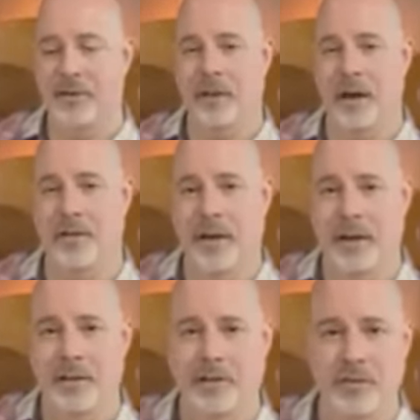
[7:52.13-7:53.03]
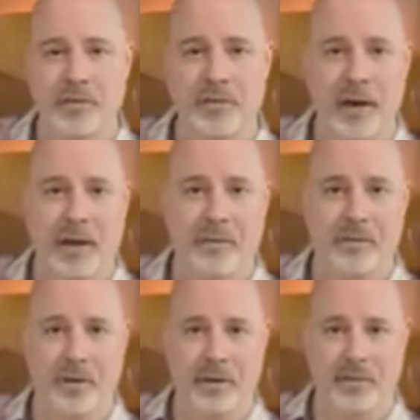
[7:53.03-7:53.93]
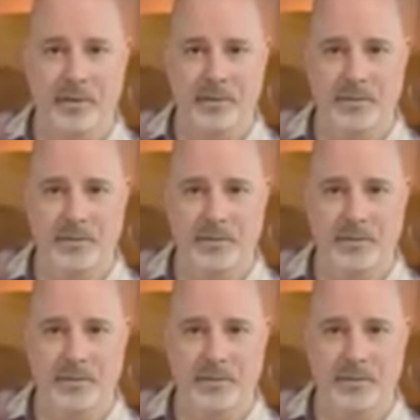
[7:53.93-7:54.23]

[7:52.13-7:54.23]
life that you have not forgiven.